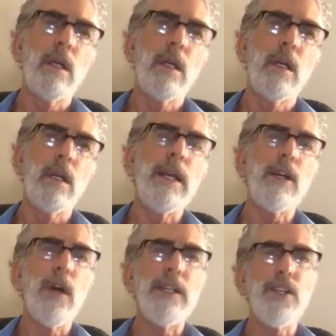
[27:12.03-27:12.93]
Good. Now
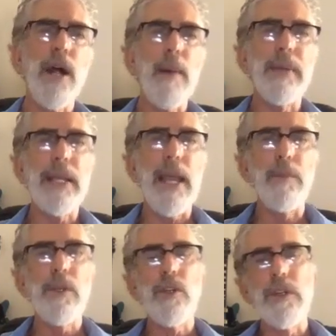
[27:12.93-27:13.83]
go ahead and stop again.
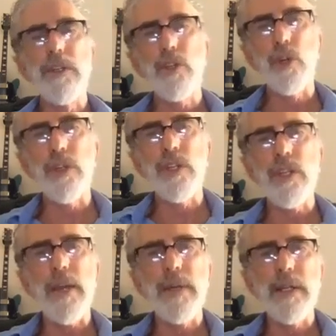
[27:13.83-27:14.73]
We still need to shorten the
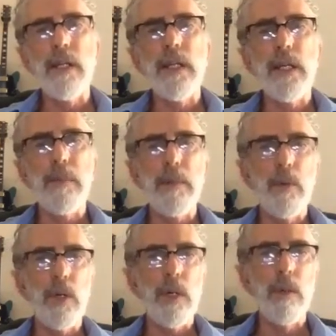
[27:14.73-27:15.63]
side reins a little bit
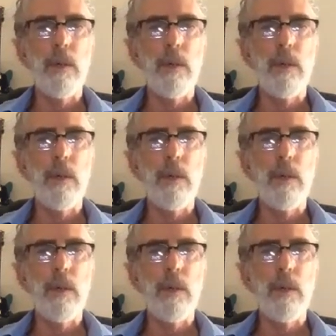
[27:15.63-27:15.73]
more.